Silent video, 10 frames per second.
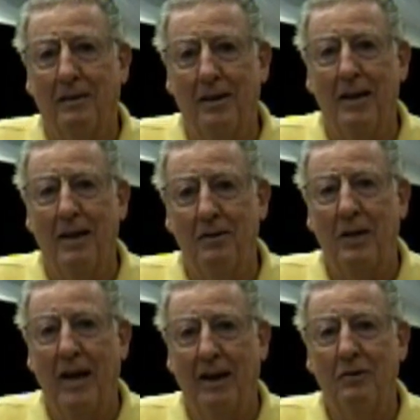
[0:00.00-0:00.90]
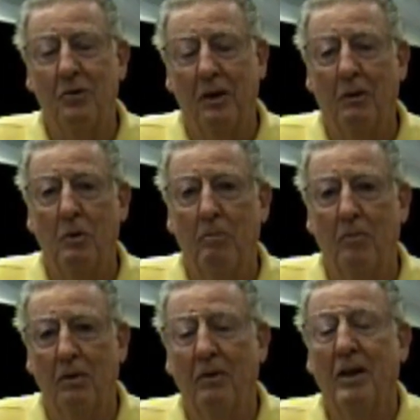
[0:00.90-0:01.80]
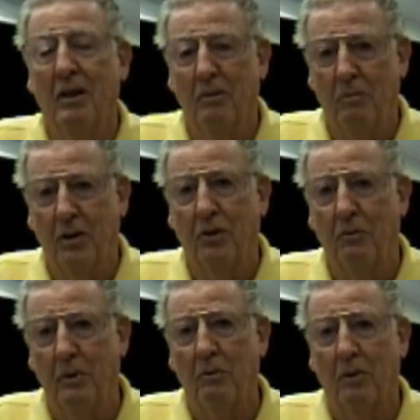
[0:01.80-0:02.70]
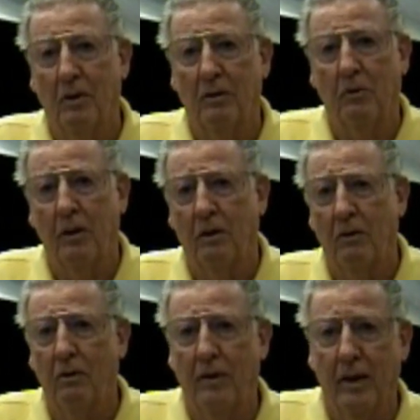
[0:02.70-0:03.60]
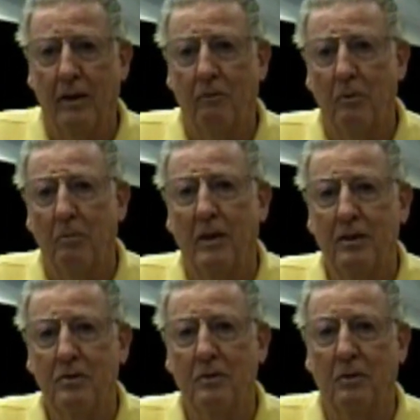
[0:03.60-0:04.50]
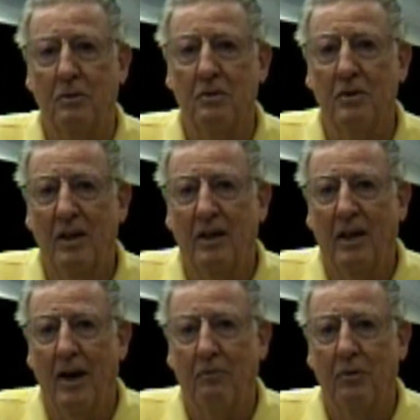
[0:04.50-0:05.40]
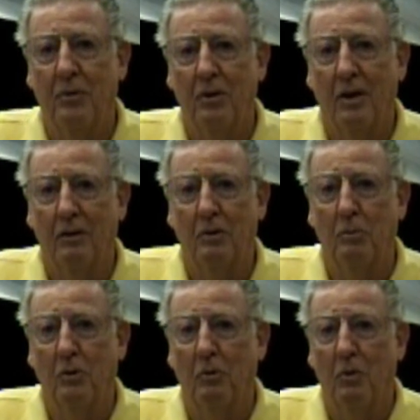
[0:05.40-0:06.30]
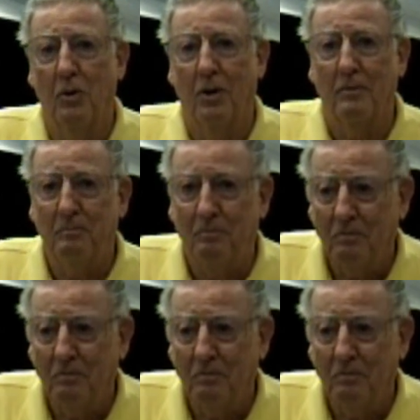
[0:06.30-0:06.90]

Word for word: the dead tanks and equipment because we were going to go ahead and replace those after the Yom Kippur War.